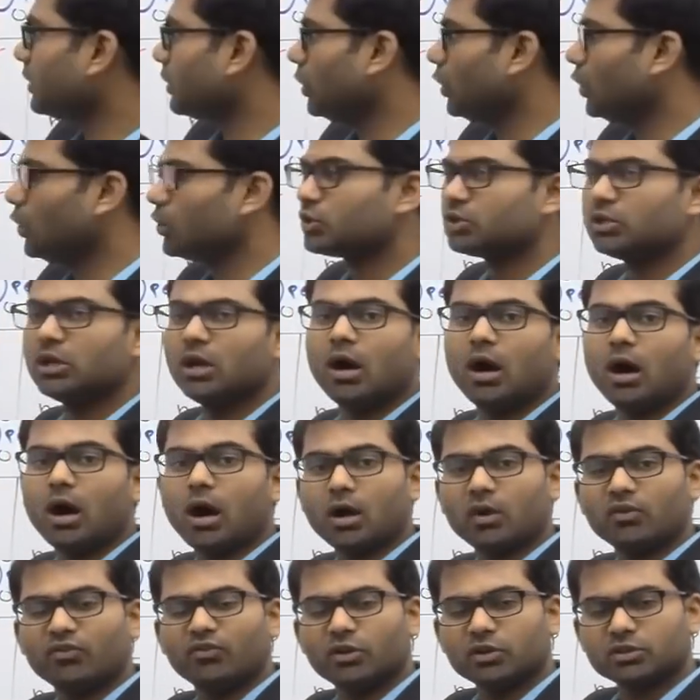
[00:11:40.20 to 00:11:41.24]
loads,
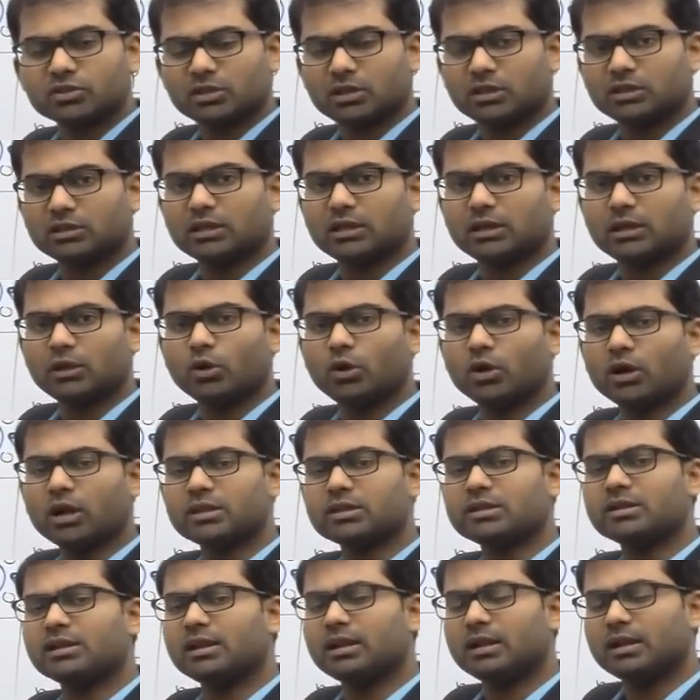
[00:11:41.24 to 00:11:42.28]
or worst the load on
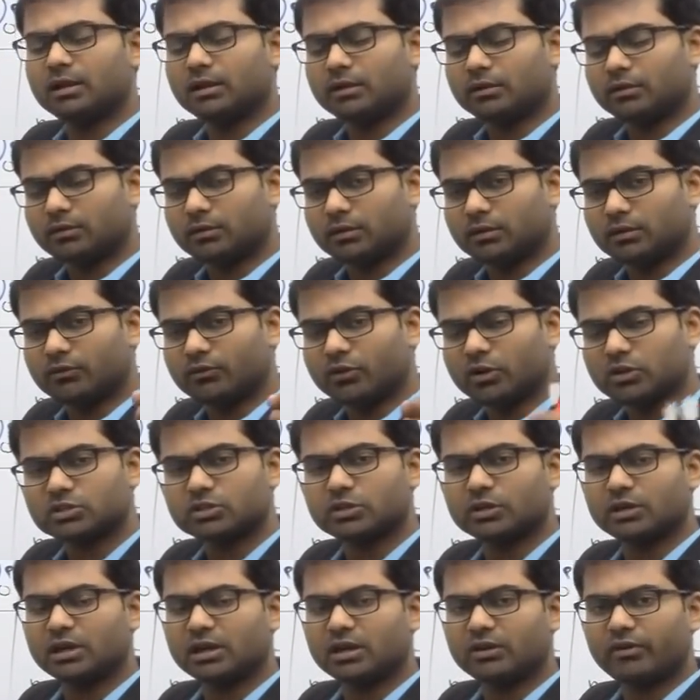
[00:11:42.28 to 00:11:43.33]
the worst
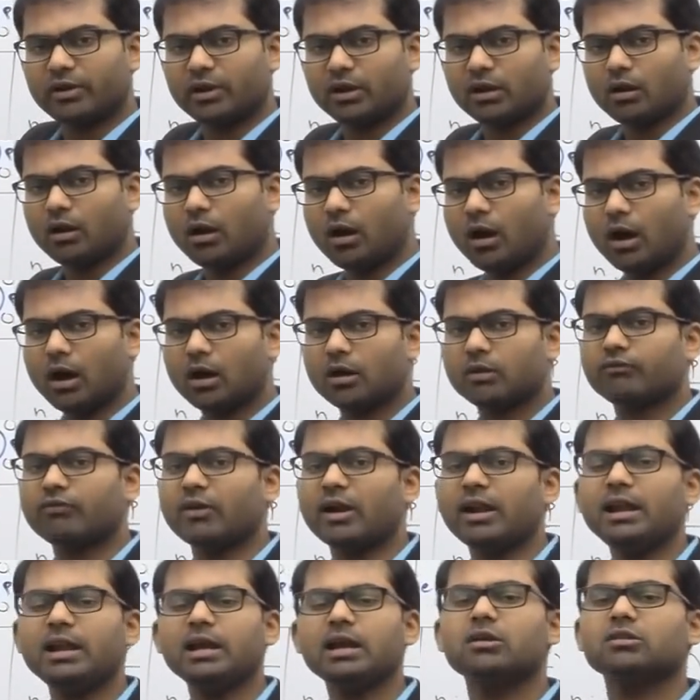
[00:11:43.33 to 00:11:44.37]
loaded rivet, or
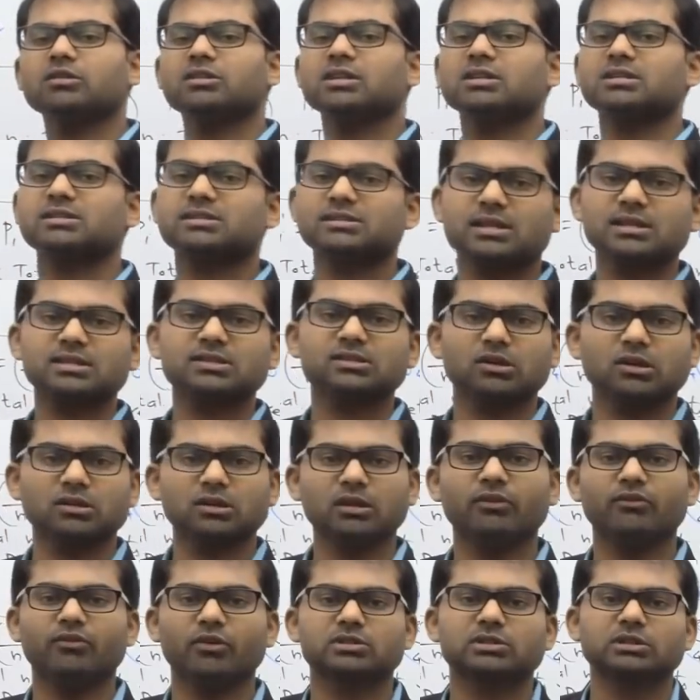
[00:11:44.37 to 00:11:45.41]
finding out the stress on the
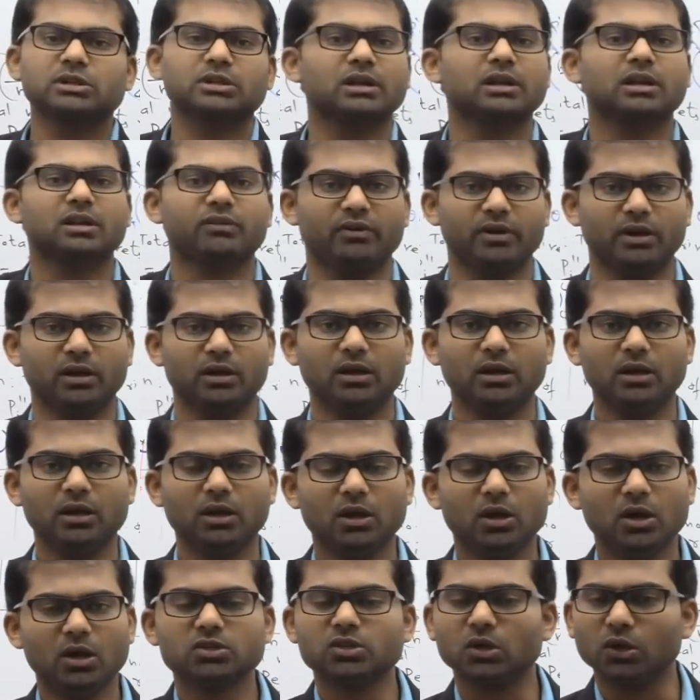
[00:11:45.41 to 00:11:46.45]
worst loaded rivet.
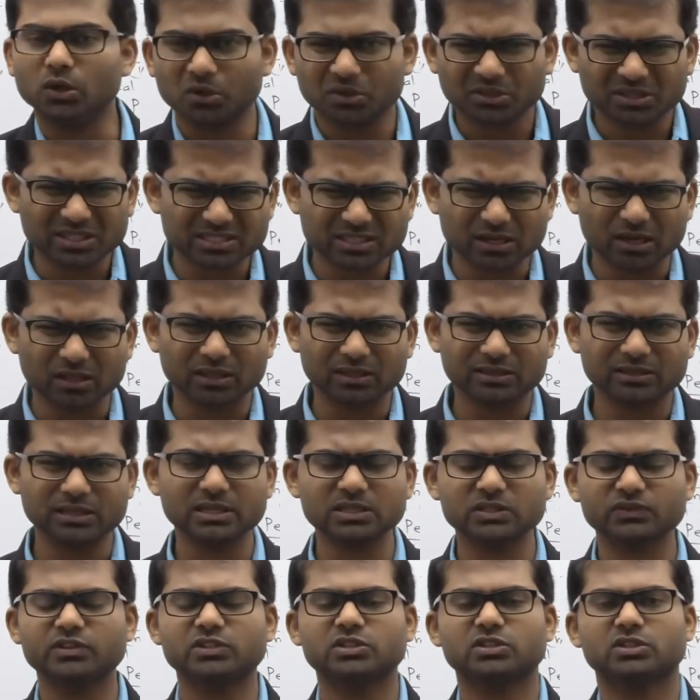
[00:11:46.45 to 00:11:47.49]
So these are all the
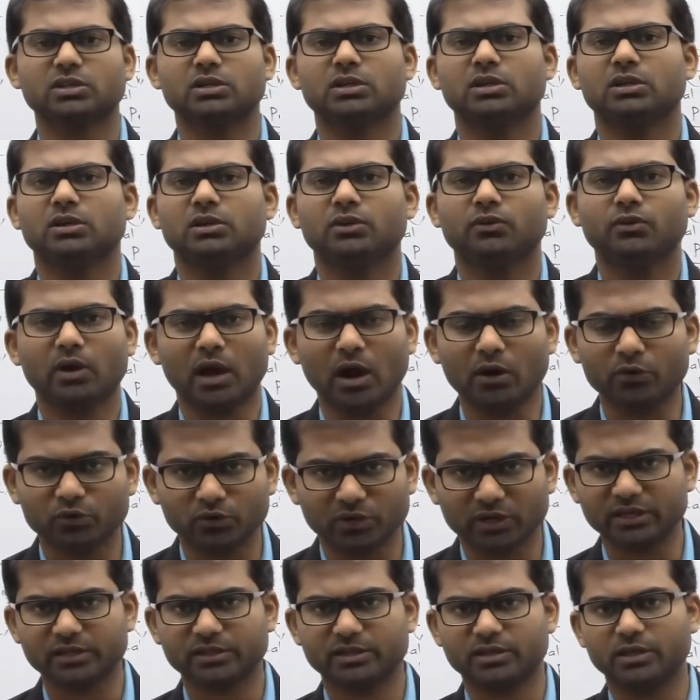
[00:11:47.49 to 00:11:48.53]
things which you have to
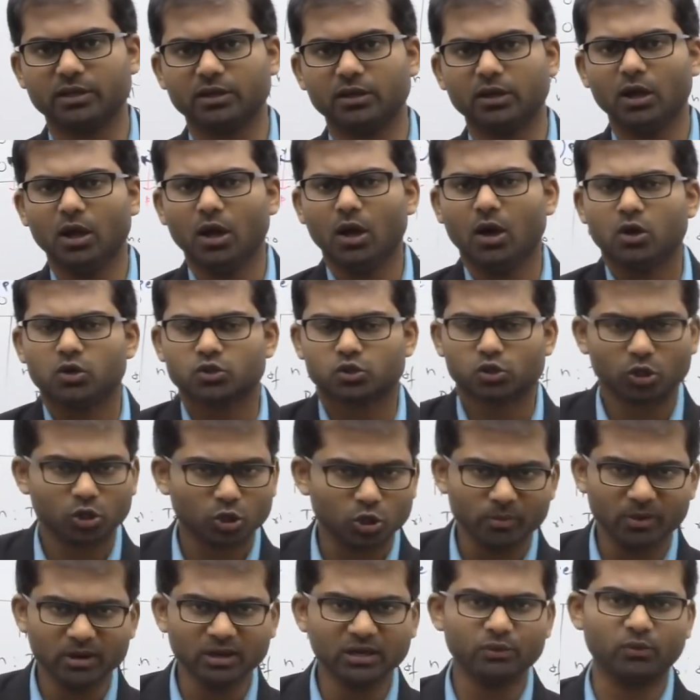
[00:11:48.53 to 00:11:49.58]
get here. So no
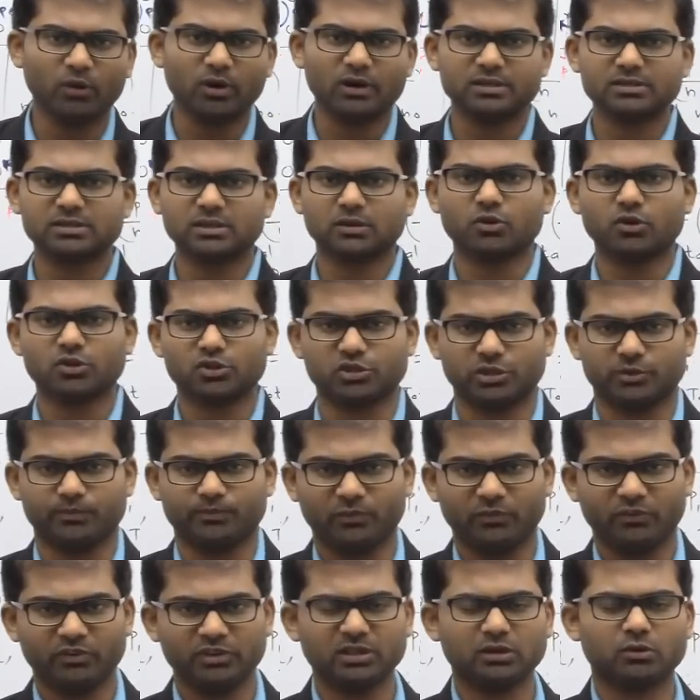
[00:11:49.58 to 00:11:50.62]
matter what is the question,
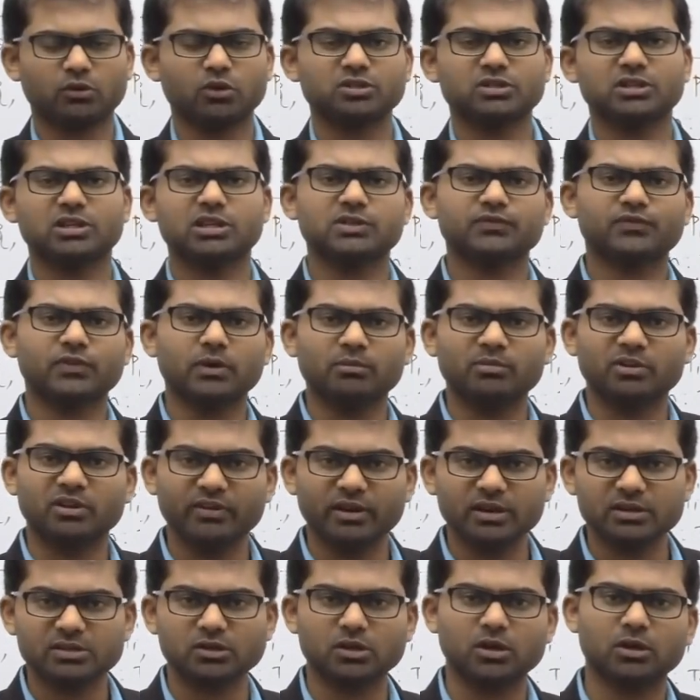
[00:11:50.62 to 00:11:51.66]
whether the question is from
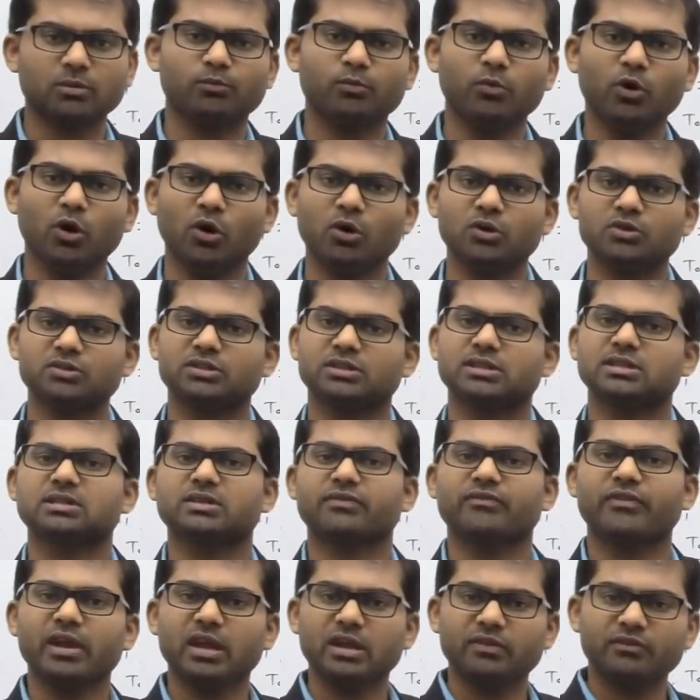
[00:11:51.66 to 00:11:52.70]
rivets or bolts, this is the
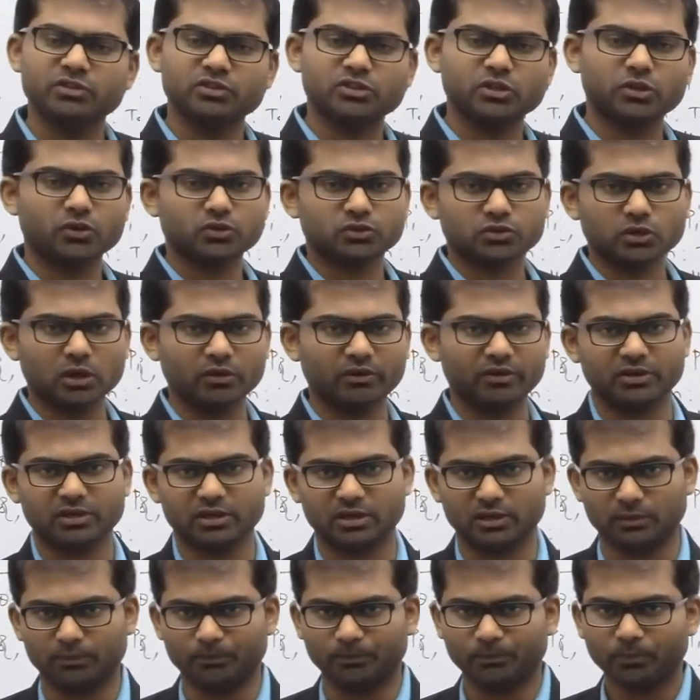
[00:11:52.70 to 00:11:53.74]
way in which you have to solve it
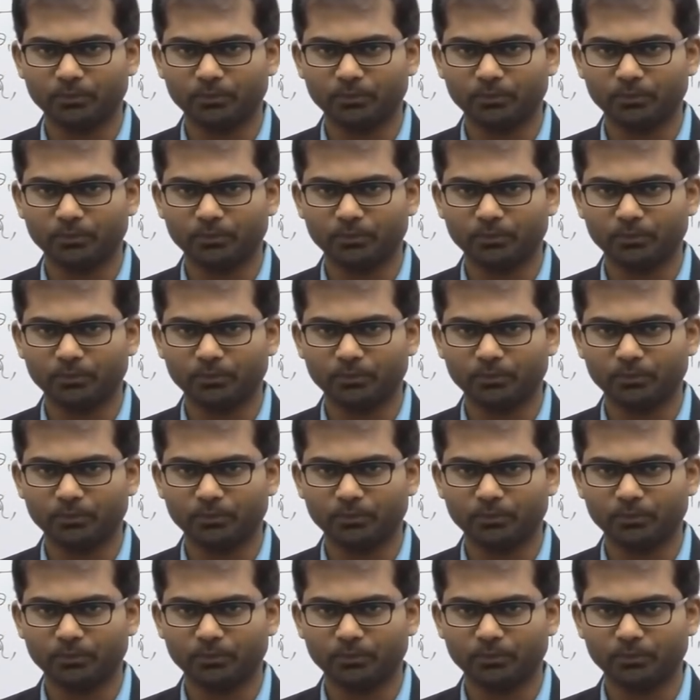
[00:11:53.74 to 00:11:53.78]
here.